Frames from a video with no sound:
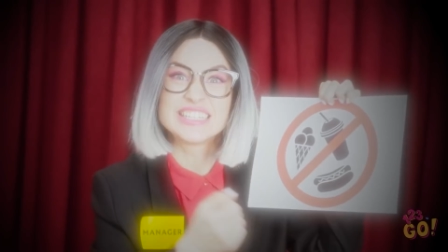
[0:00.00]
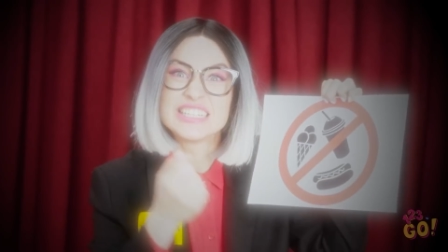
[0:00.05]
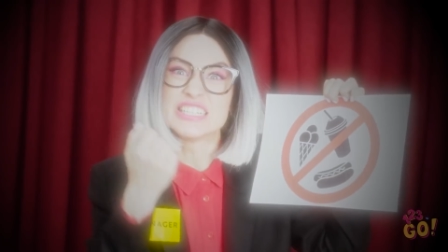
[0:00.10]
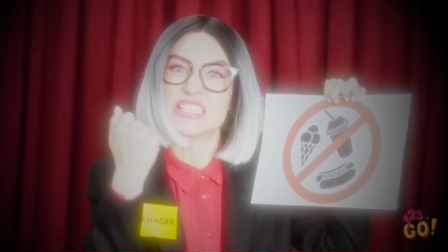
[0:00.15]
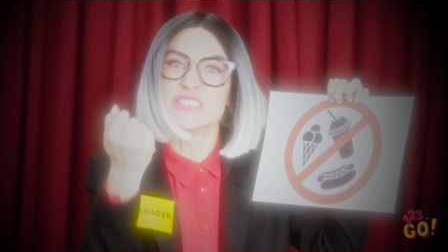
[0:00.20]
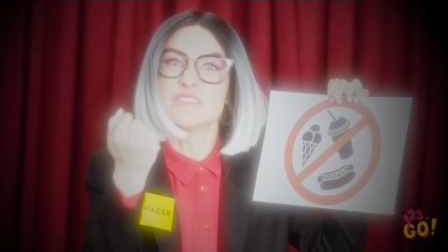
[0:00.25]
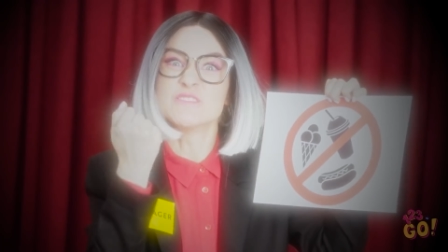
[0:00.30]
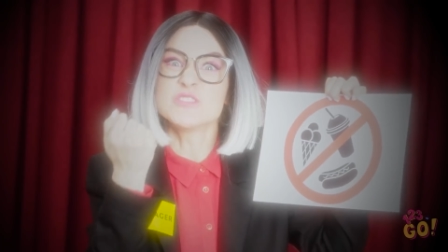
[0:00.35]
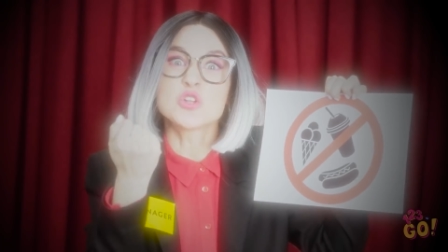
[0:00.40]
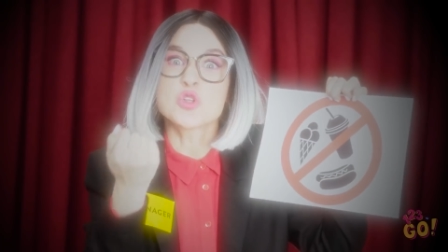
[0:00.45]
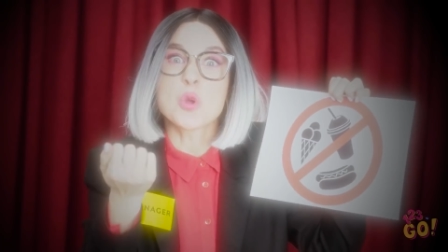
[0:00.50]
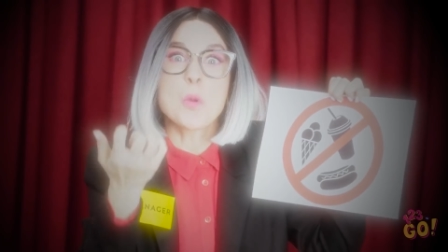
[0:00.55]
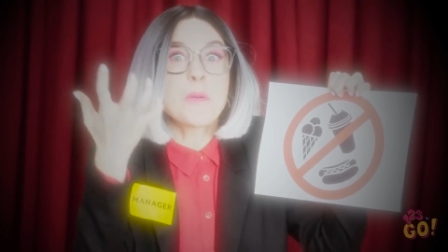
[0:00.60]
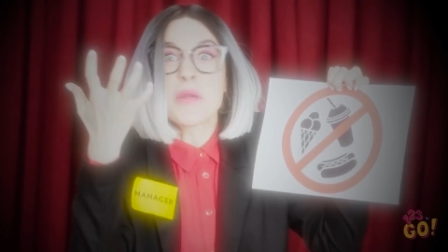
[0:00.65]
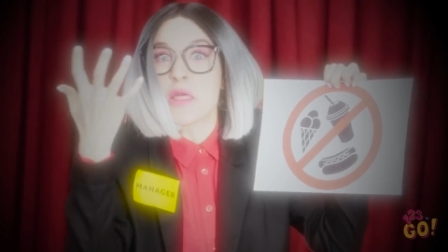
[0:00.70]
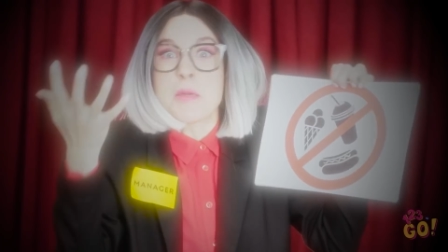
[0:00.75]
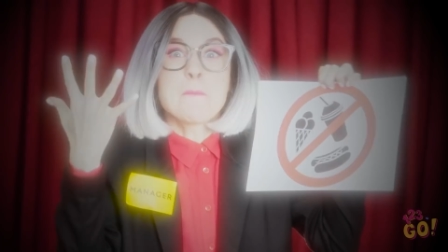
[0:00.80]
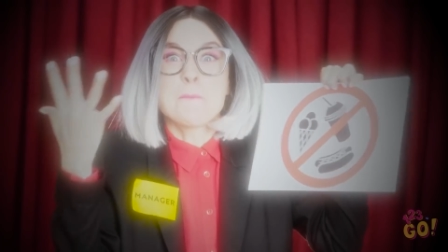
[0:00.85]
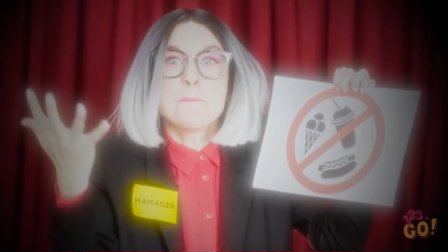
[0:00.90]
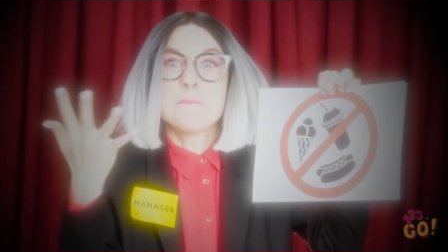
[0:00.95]
get
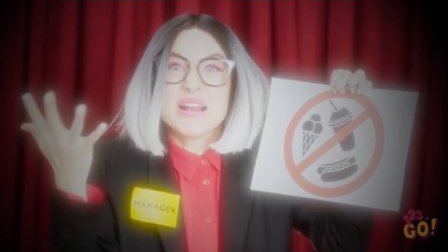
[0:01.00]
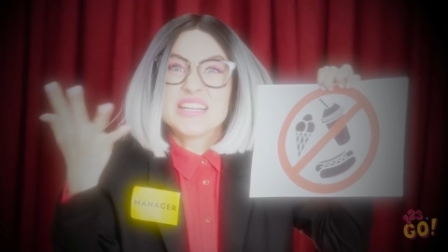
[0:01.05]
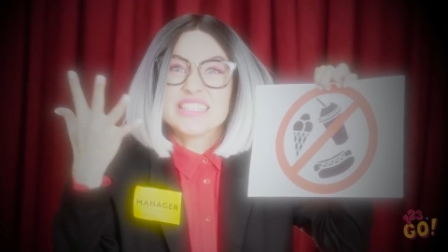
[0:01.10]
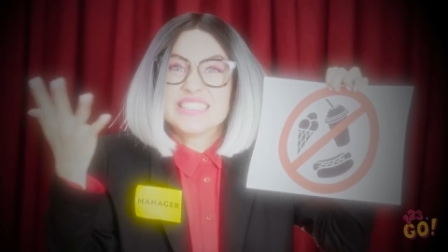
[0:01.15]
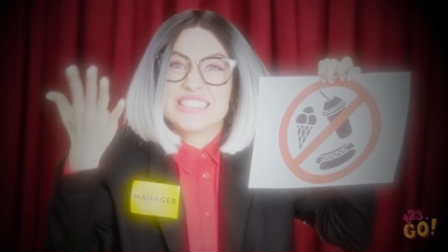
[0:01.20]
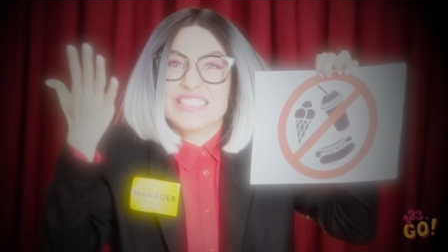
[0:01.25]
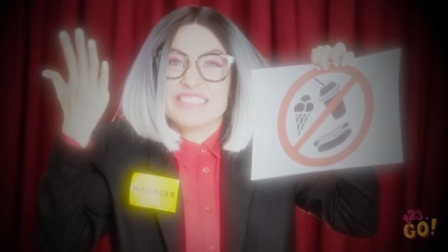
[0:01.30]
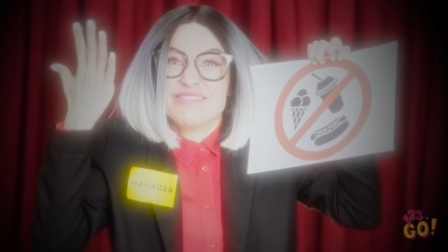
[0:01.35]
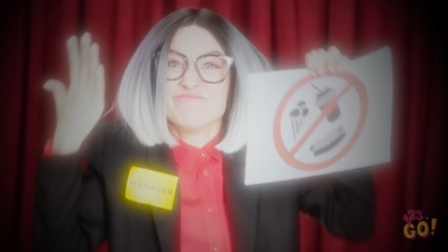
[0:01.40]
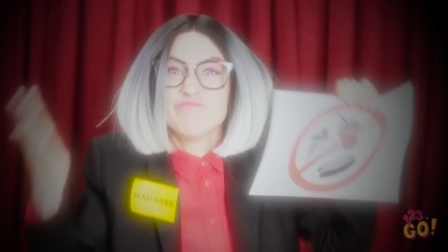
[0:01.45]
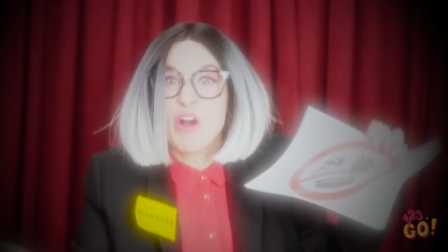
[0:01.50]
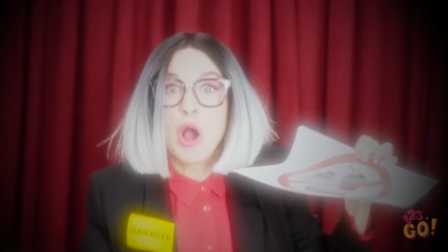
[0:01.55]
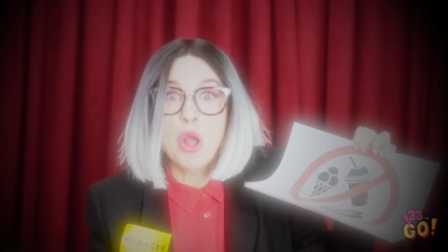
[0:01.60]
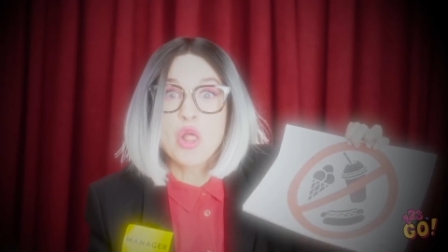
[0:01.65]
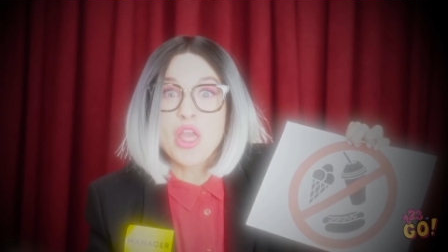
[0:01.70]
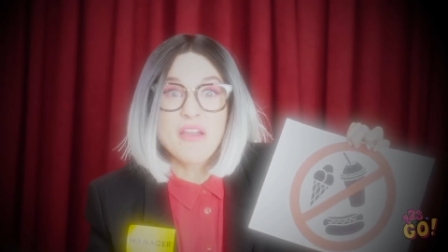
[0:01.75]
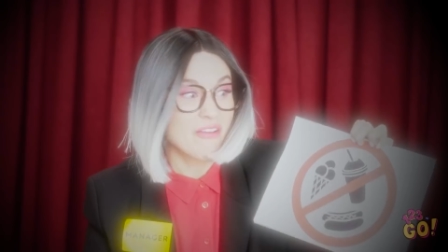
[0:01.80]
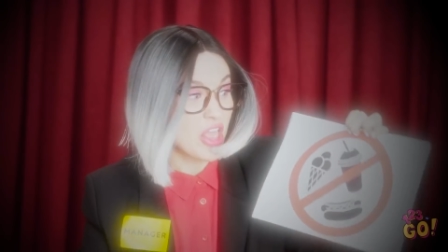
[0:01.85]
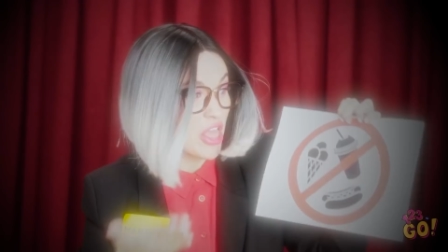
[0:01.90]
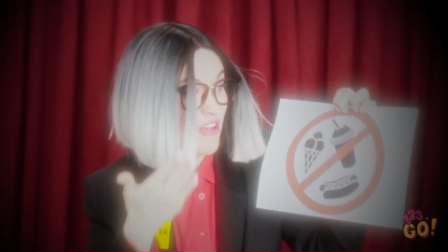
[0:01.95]
caught! She won't
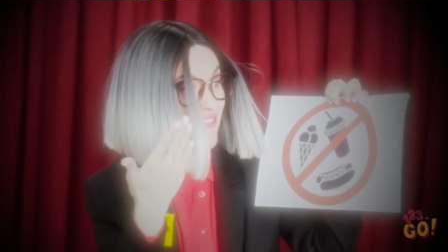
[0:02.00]
let me